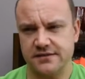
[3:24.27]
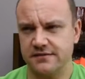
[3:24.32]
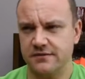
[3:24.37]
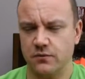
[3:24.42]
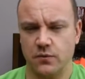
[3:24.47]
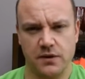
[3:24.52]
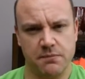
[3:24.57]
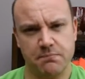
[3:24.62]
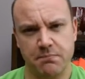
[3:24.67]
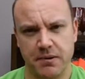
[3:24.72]

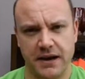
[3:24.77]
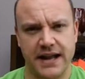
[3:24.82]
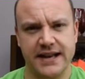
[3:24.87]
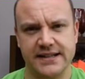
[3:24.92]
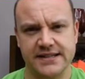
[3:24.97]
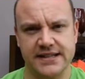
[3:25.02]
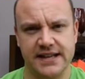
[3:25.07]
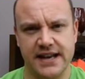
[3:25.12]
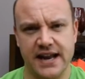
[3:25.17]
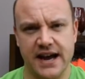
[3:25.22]
We're
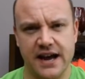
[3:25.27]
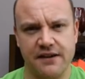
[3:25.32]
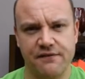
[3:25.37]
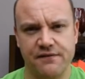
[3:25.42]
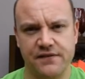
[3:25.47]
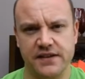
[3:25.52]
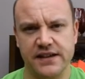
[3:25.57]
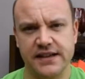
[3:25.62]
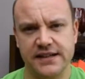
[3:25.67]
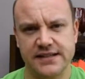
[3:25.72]
planting our
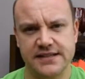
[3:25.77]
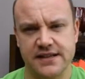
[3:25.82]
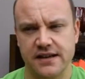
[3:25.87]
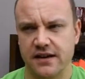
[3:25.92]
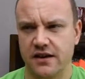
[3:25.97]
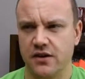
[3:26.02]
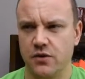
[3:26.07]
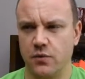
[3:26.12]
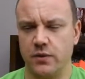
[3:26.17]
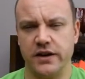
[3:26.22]
feet,
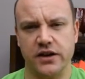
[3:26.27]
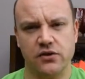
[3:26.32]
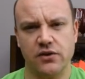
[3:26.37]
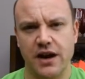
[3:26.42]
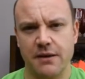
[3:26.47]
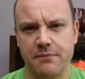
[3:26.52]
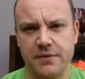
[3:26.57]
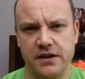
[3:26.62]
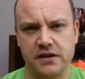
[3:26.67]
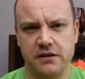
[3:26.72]
we're
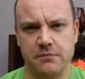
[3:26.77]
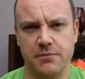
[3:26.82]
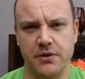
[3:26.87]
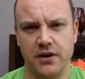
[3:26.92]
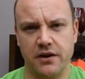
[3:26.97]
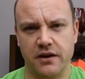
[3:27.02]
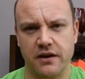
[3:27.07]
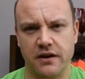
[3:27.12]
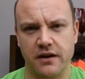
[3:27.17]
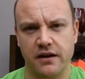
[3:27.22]
grabbing a
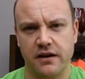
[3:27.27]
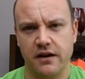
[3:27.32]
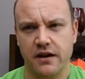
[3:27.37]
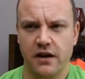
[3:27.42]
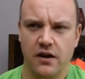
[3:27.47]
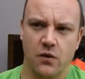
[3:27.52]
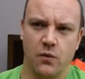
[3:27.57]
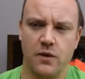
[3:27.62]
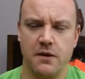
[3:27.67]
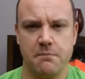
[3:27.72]
bar,
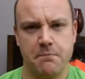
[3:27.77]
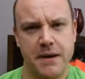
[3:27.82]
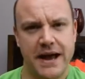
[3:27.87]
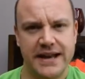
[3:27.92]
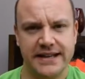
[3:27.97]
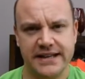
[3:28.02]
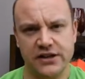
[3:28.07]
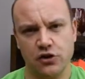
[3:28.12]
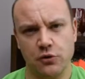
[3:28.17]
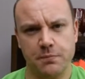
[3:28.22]
we're
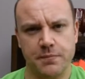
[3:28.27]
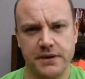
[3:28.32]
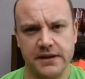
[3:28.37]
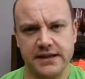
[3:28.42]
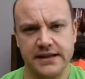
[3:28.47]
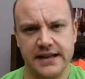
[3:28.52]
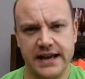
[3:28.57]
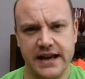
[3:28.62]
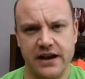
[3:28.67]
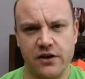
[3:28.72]
bending up and
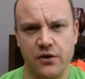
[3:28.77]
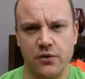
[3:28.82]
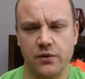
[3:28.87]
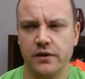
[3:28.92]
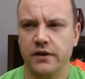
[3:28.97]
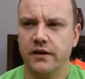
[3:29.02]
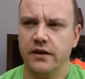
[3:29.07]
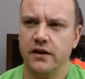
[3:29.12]
down,